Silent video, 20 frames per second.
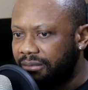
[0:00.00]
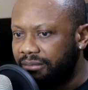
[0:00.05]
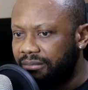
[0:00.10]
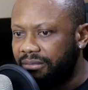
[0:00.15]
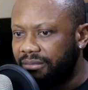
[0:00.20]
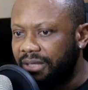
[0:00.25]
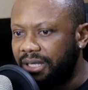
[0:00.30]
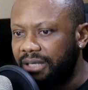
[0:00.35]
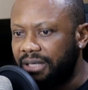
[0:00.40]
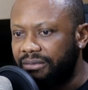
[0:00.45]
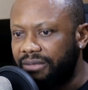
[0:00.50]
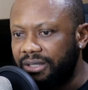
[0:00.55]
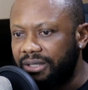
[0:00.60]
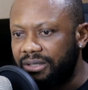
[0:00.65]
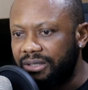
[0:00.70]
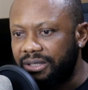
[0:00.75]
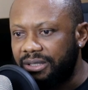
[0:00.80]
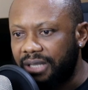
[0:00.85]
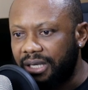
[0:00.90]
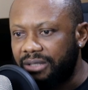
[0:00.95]
even in
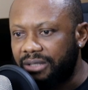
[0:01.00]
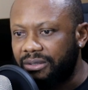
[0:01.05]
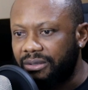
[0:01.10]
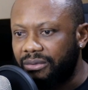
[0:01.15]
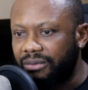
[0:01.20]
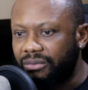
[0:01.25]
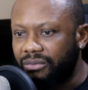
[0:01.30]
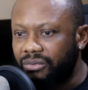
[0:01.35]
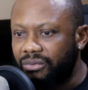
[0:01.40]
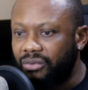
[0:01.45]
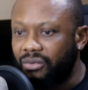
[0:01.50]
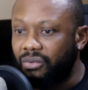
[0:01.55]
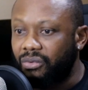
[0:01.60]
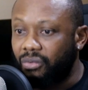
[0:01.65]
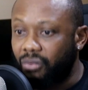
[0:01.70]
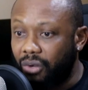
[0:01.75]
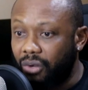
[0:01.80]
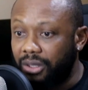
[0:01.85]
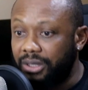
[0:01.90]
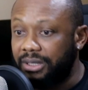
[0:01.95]
session,
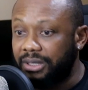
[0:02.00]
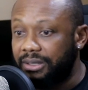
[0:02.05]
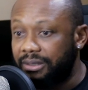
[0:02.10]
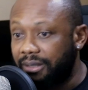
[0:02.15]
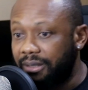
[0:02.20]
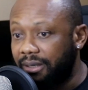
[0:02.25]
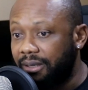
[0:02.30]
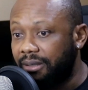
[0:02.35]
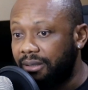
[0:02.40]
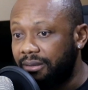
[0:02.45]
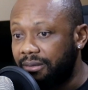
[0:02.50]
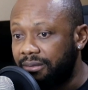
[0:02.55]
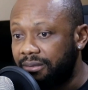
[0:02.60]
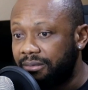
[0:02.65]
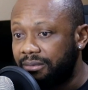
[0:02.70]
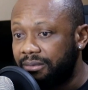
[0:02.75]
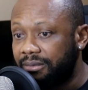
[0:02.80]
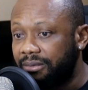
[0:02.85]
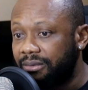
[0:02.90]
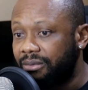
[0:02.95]
wonder dog,
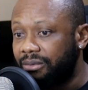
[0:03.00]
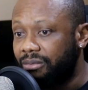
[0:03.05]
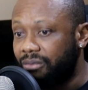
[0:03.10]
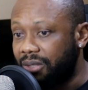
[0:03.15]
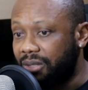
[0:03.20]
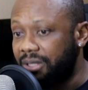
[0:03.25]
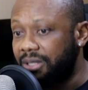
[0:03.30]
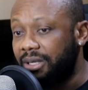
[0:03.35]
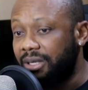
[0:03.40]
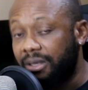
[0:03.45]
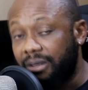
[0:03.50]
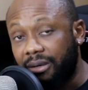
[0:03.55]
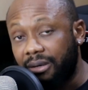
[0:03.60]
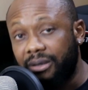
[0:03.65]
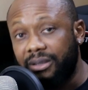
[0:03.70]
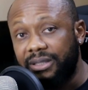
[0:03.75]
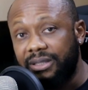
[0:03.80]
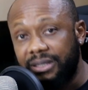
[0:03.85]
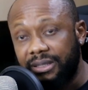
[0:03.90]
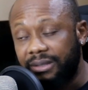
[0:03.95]
wonder
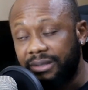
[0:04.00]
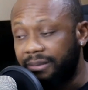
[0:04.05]
god.